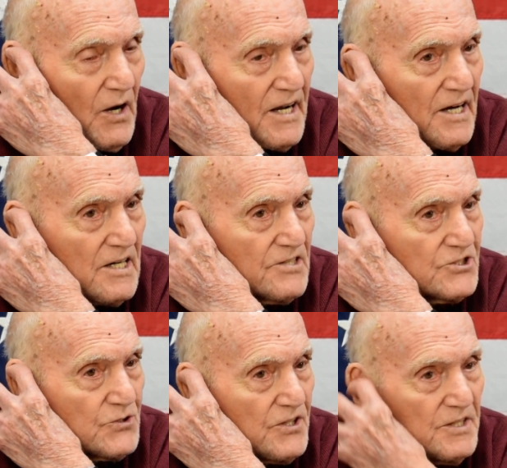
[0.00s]
I got out of the
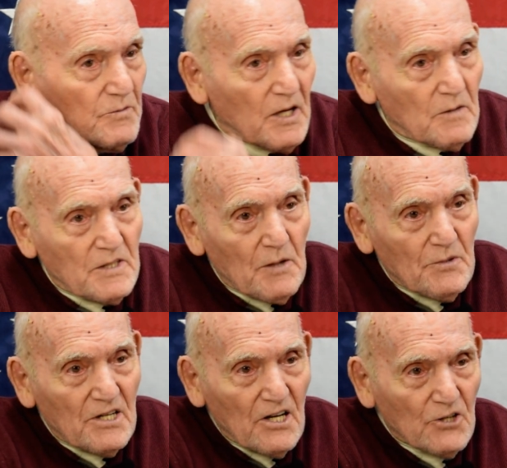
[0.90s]
street and he gave
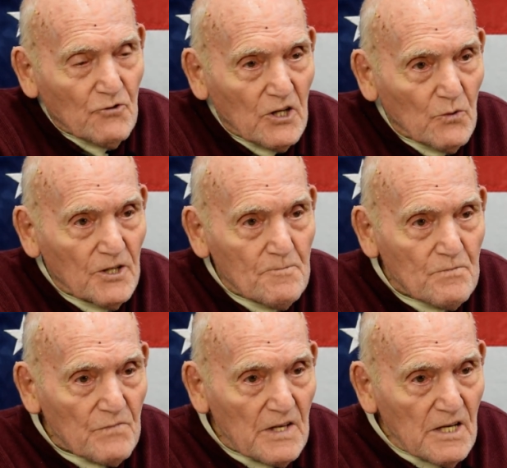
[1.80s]
me the light right away.
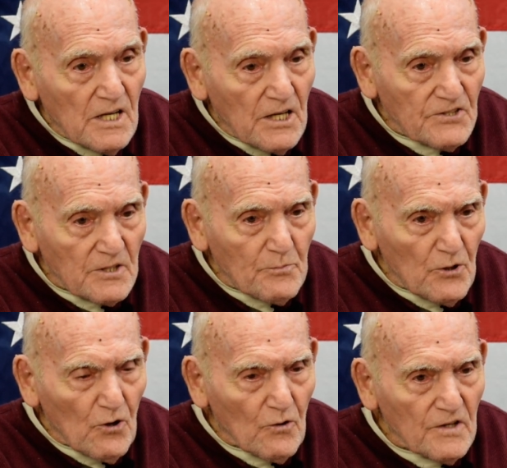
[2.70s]
He said,
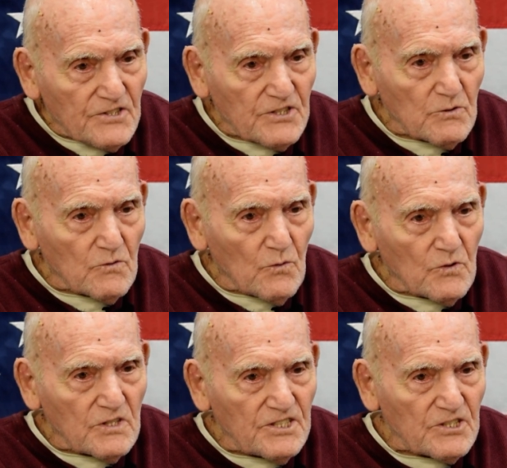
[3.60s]
pull over. He
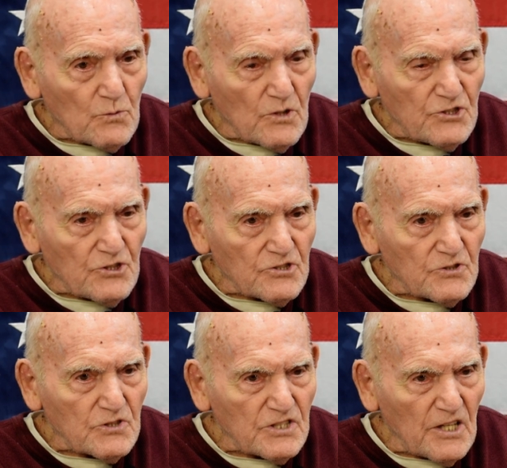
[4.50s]
said, where's your
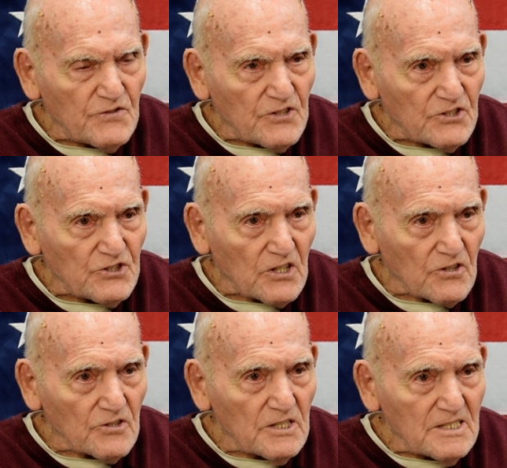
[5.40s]
safety
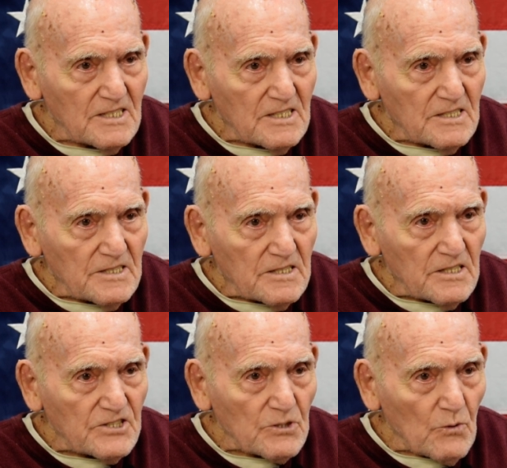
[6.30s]
sticker?
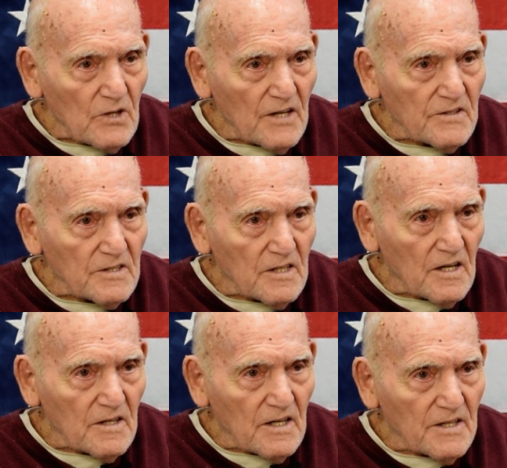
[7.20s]
He said, well,
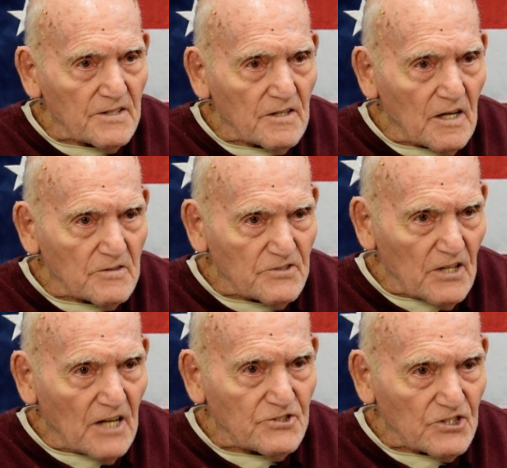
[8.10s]

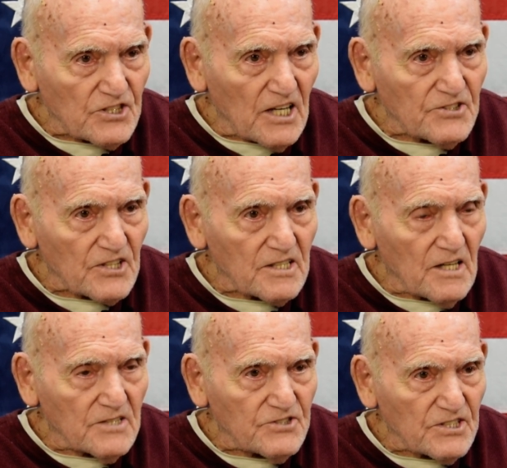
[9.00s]
I just got
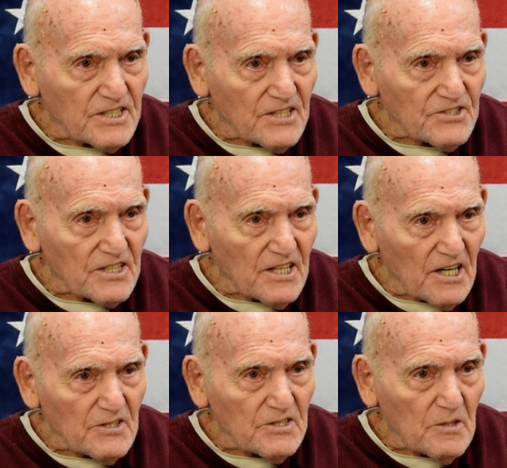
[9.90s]
the
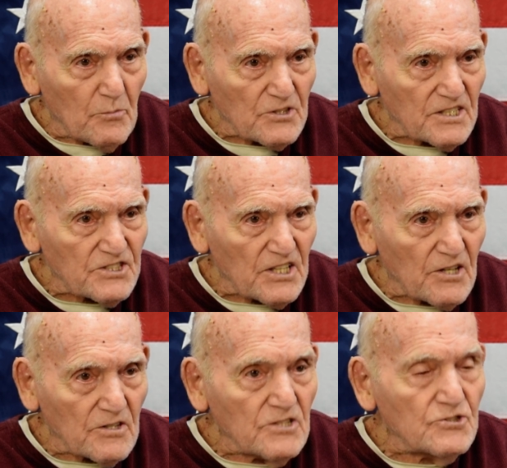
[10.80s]
car and he didn't put the
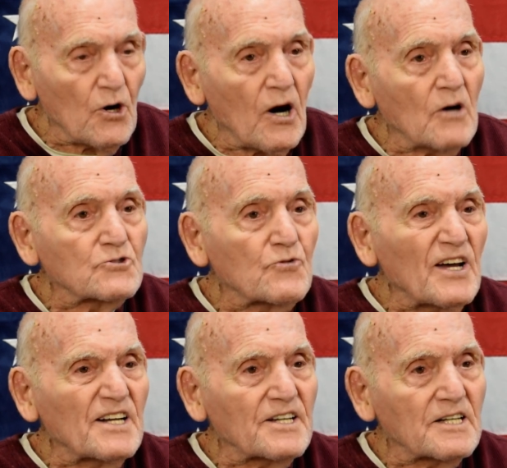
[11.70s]
sticker. No, I was
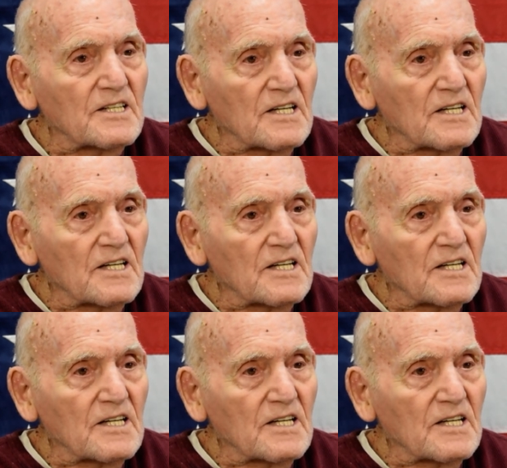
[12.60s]
renting.